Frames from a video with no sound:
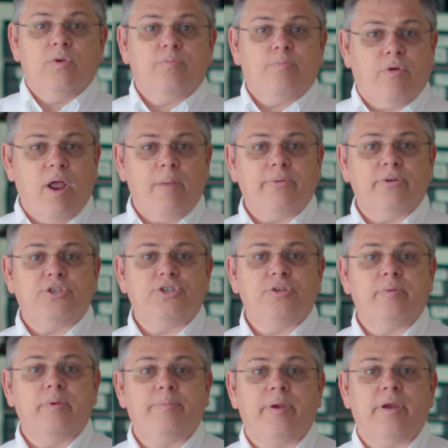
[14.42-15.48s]
With proper
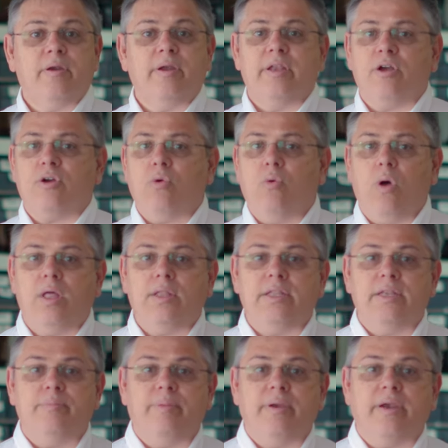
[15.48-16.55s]
shoe repair and a
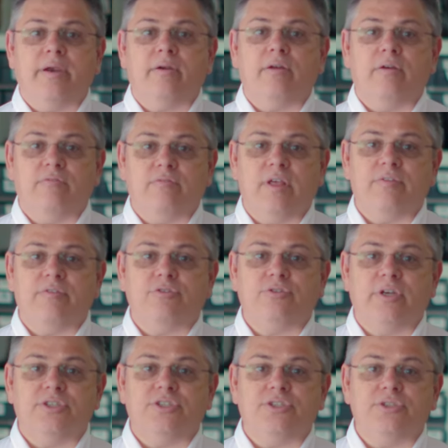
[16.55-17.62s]
quality pair of leather
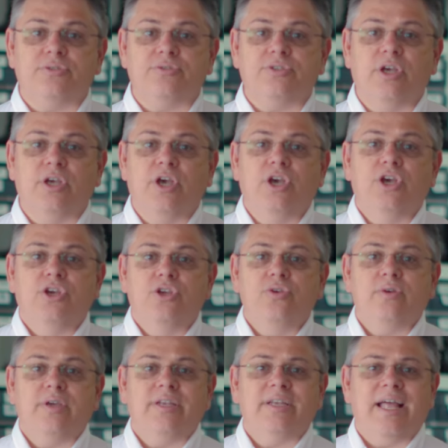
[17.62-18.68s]
dress shoes,
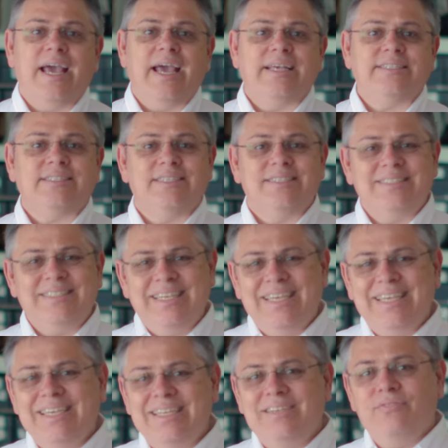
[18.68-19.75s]
you can last
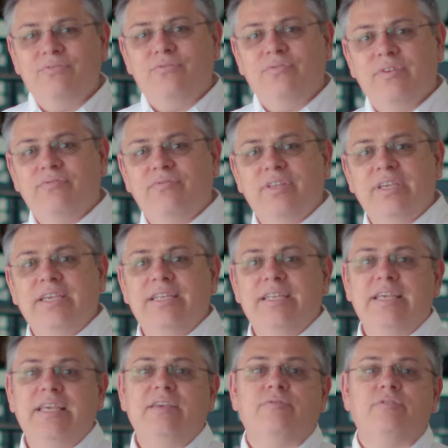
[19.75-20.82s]
10,
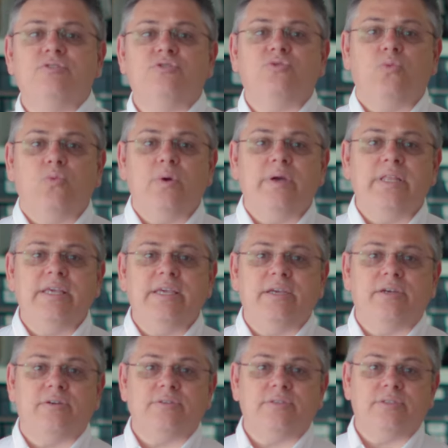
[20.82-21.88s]
15, even 20
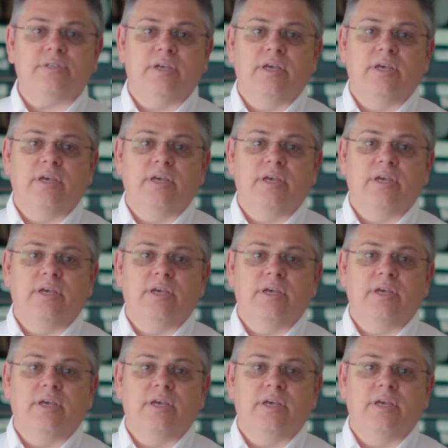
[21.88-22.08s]
years.